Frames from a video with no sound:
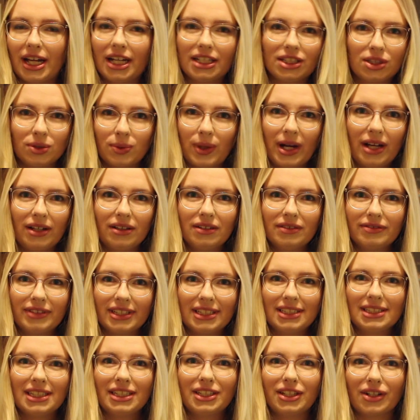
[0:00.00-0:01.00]
12
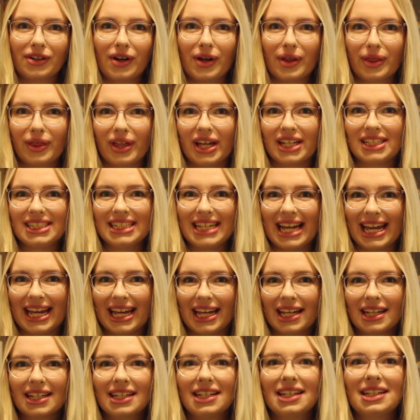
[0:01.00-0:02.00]
is
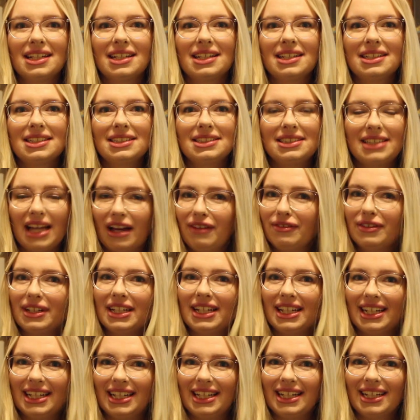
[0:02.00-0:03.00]
€38.
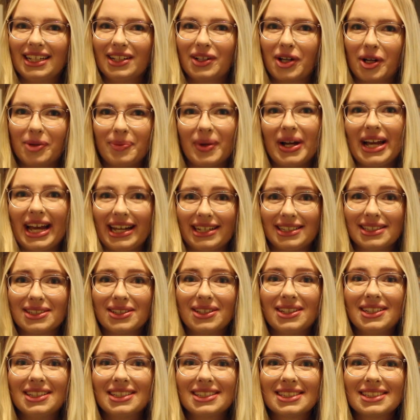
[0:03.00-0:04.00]
Definitely go by
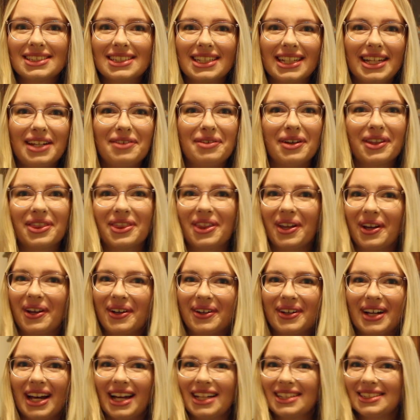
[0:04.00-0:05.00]
ASOS, even
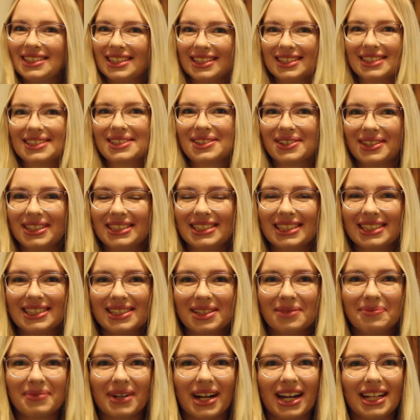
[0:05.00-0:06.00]
though and OtherStories is
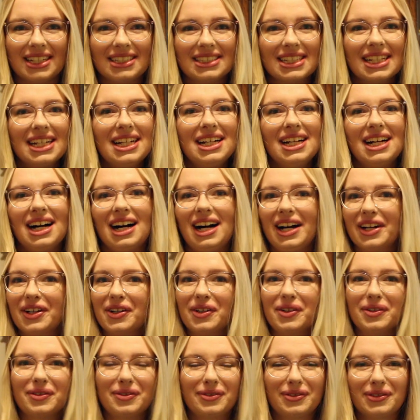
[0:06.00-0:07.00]
the brand. I
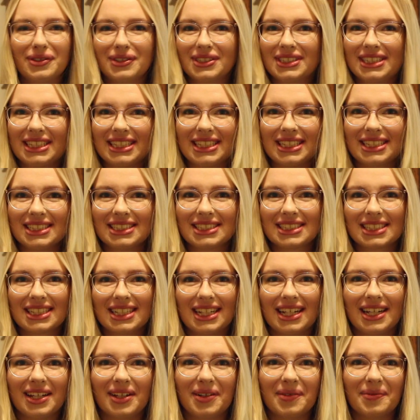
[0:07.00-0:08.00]
got 40s,
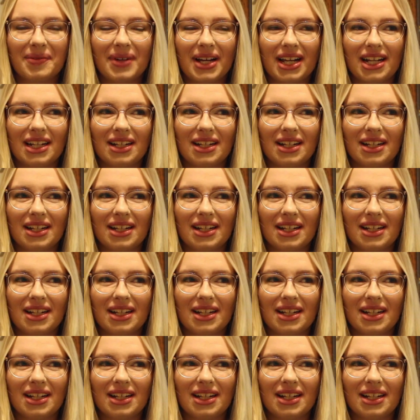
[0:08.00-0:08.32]
and